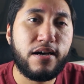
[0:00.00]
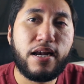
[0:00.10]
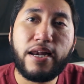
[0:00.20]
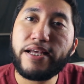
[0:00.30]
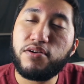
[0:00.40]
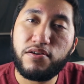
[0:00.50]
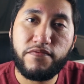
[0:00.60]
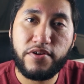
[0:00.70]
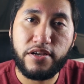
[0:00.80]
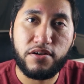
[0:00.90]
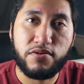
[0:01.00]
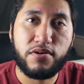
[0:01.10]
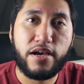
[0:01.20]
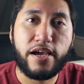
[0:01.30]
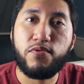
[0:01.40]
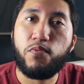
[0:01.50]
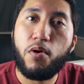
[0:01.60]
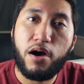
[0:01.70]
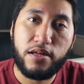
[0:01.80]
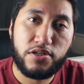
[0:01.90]
clicked on a video and
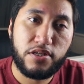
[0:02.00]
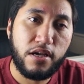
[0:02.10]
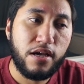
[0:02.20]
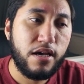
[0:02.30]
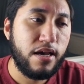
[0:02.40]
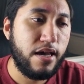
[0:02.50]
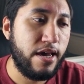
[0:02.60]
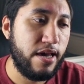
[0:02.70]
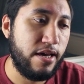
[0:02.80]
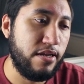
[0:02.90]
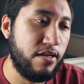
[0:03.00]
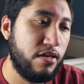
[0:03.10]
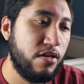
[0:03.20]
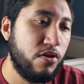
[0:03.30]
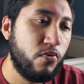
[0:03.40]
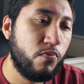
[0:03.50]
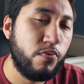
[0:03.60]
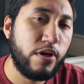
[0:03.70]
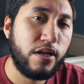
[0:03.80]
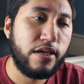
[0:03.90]
watched and
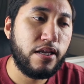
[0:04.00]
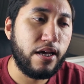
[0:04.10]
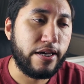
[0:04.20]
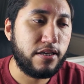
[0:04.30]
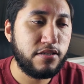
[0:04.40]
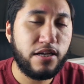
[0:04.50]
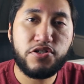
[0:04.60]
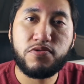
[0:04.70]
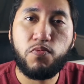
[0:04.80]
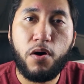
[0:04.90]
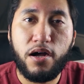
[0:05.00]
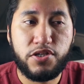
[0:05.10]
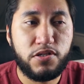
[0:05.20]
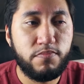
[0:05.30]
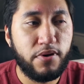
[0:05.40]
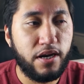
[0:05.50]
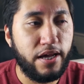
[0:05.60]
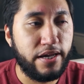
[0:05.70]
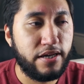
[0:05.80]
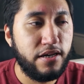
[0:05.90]
really, like, not just watched, but,
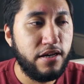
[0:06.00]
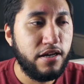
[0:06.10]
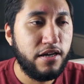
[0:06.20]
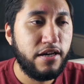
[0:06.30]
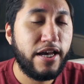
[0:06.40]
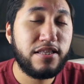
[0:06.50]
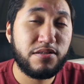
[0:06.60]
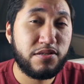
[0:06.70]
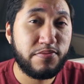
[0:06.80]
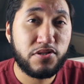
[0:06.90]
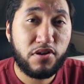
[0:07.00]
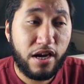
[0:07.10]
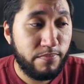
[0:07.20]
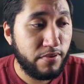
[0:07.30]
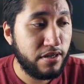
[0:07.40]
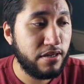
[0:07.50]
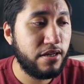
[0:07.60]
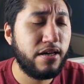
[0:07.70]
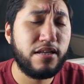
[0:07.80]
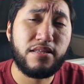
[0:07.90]
like, hit the subscribe button,
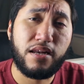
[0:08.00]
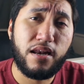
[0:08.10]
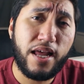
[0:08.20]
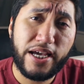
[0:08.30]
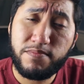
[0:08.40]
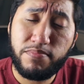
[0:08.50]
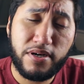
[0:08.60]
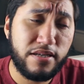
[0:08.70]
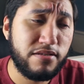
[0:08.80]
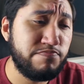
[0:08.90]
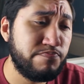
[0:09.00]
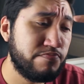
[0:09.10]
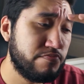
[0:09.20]
hit the like button,